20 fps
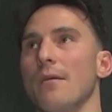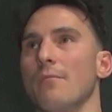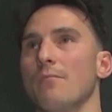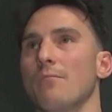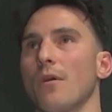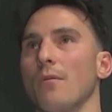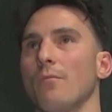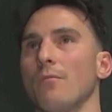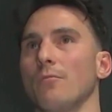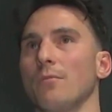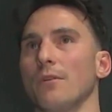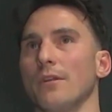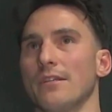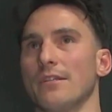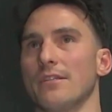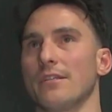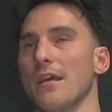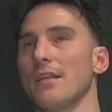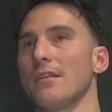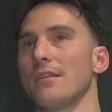probably
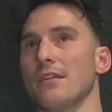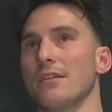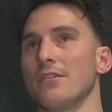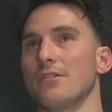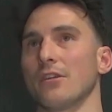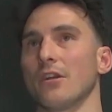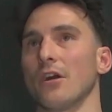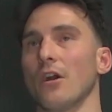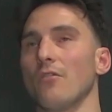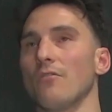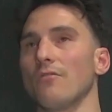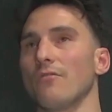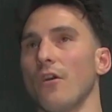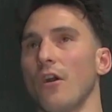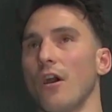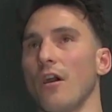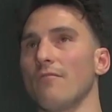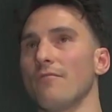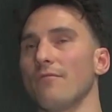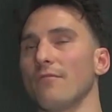10 years ago,
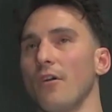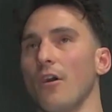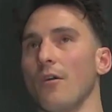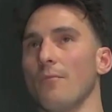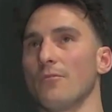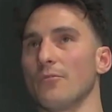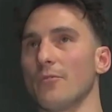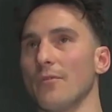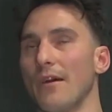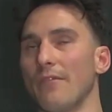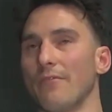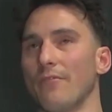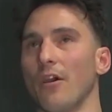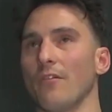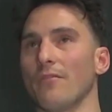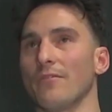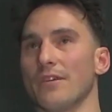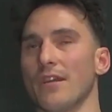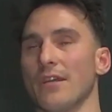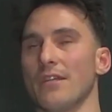between that
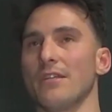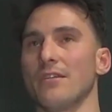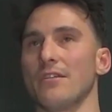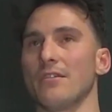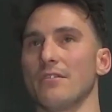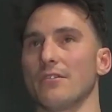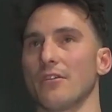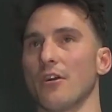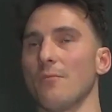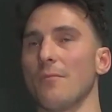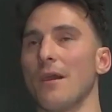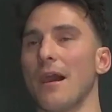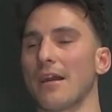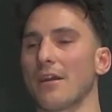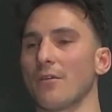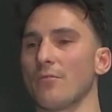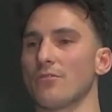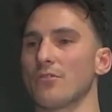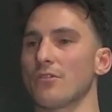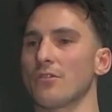5 and 10 years ago,
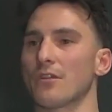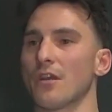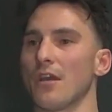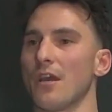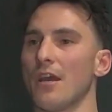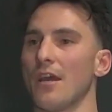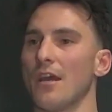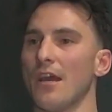market was just,